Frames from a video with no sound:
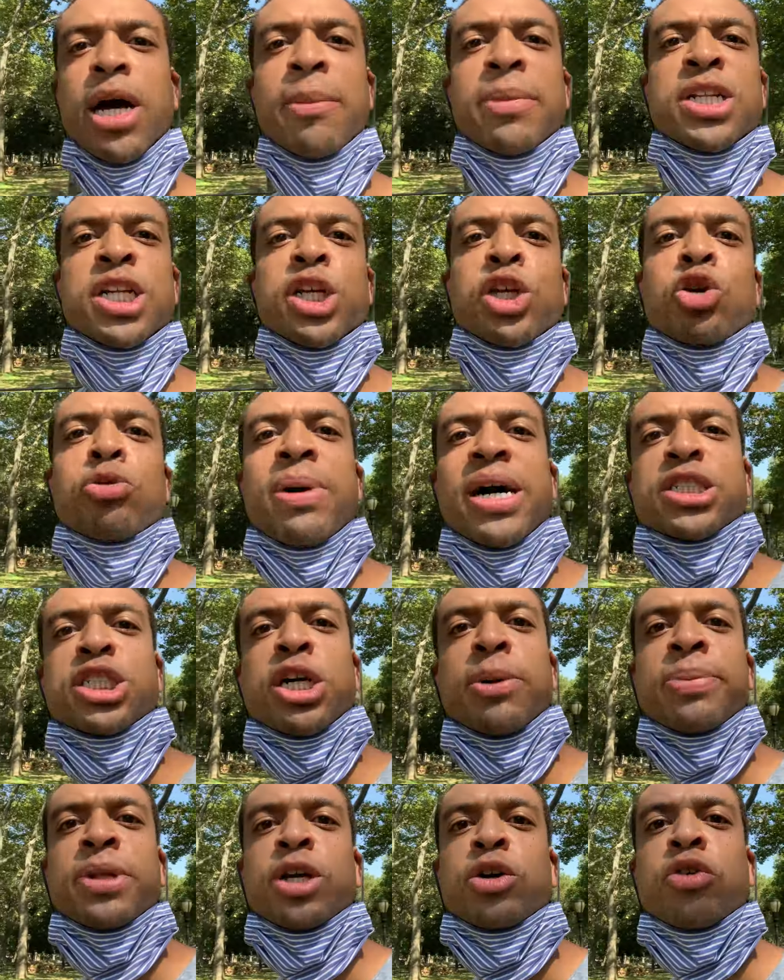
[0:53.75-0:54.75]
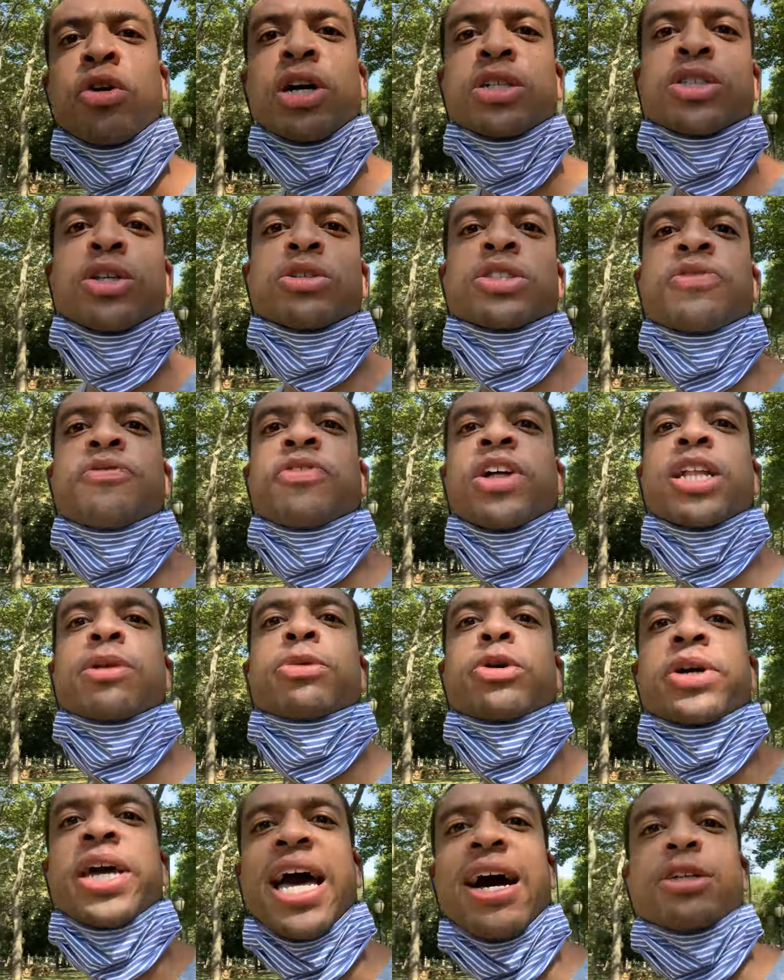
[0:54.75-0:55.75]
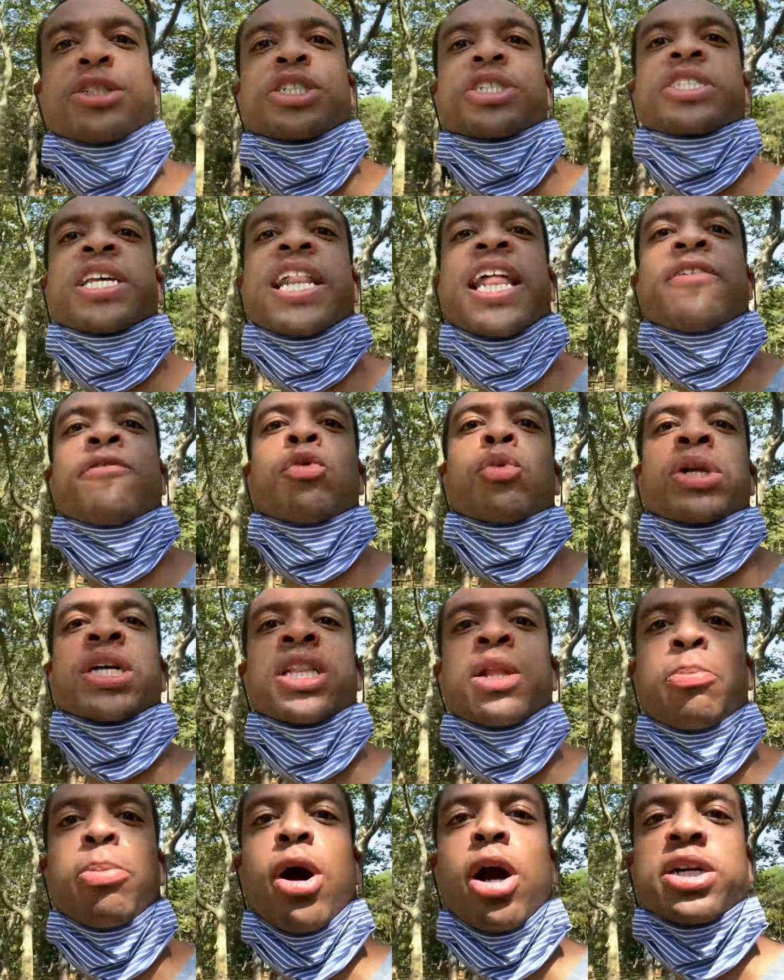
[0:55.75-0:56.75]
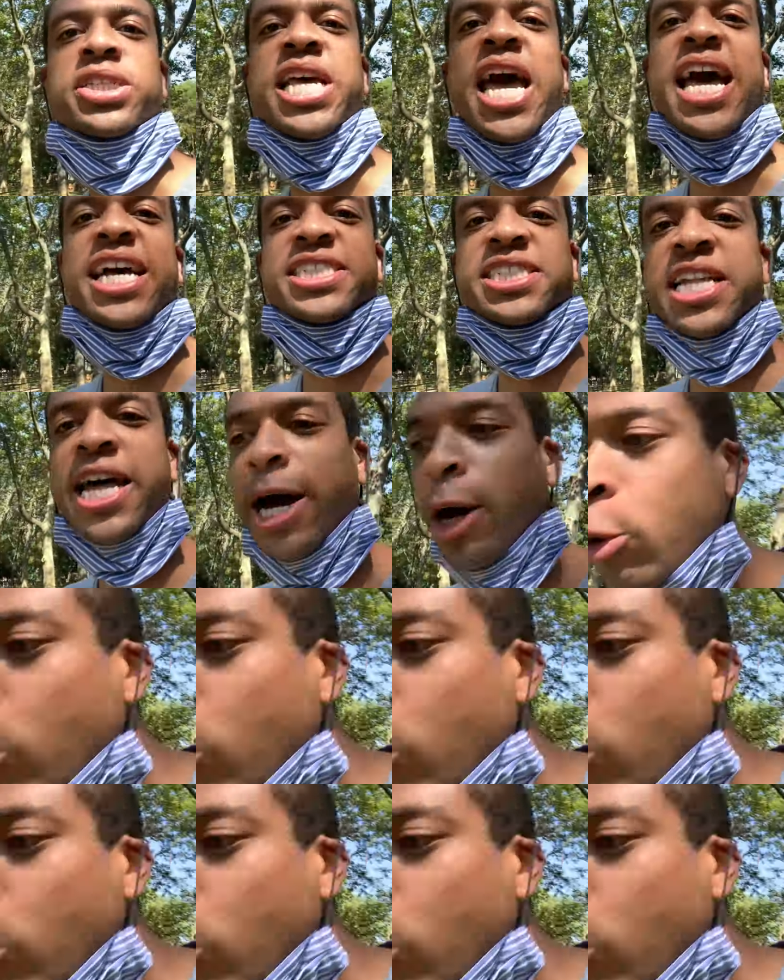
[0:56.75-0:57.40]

coming to you by jumping across those inflatable couches that everyone in the parks has now